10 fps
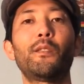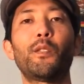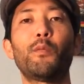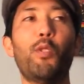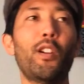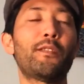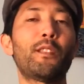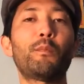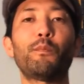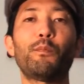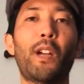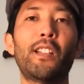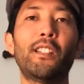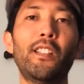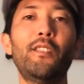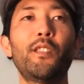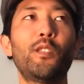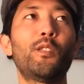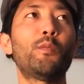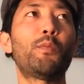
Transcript: your boyfriend might leave you,